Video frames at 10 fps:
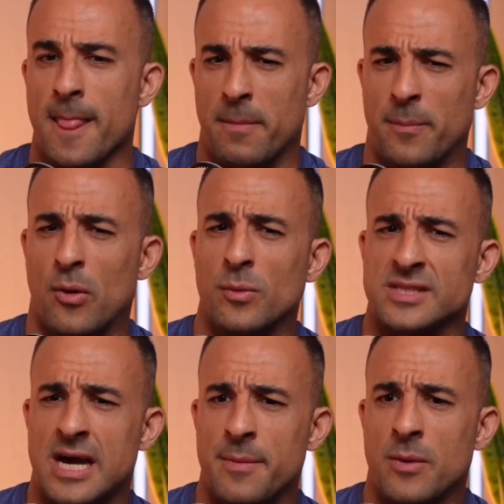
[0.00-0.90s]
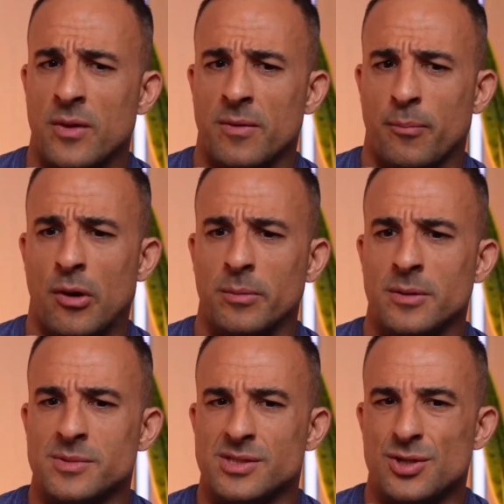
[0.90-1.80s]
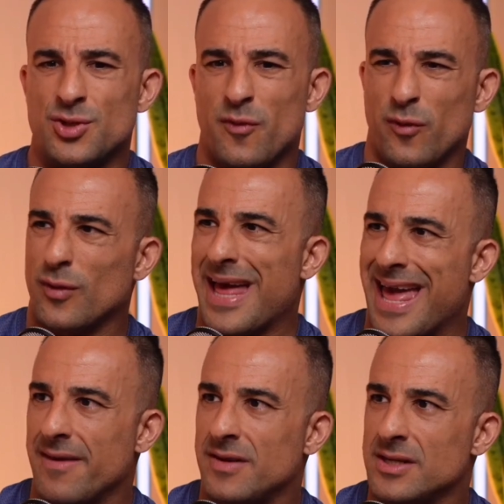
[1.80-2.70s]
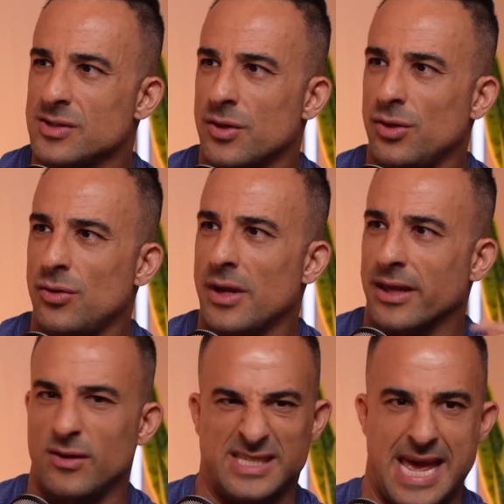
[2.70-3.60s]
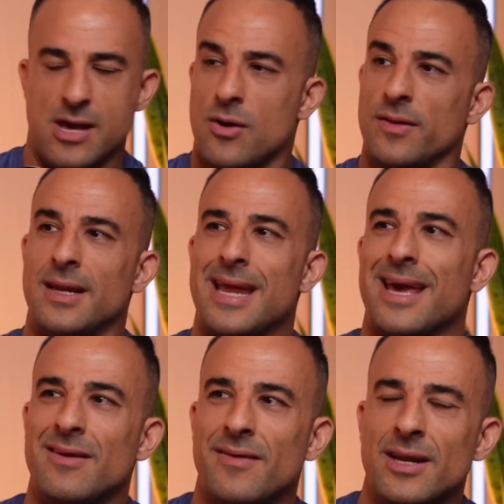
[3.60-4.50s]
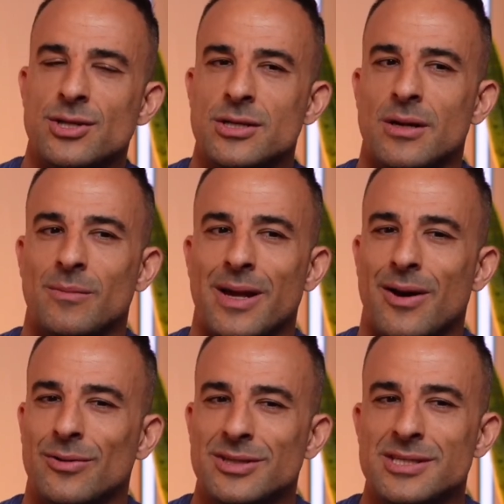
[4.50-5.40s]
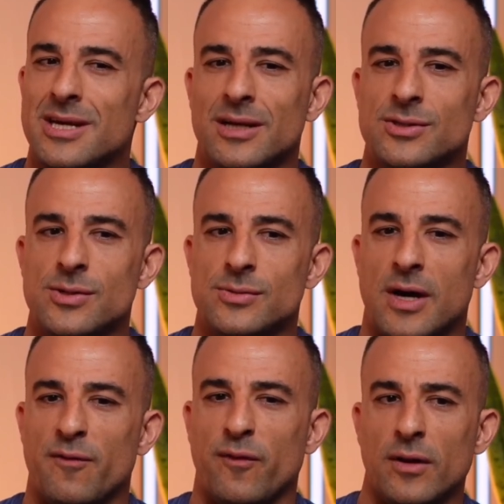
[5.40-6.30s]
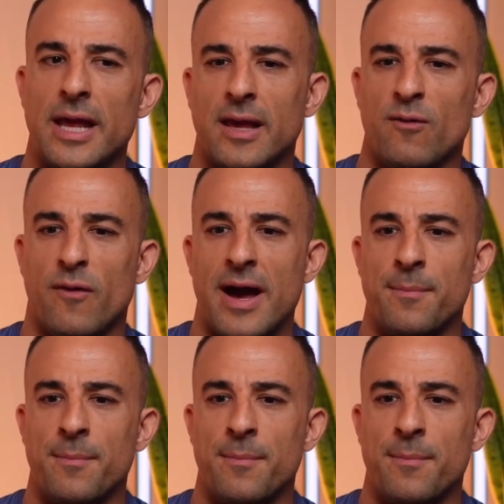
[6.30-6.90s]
people always coming with problems, don't you feel that heaviness on you? Like you take on their negative energy? And I'm like, honestly, I don't. I feel like if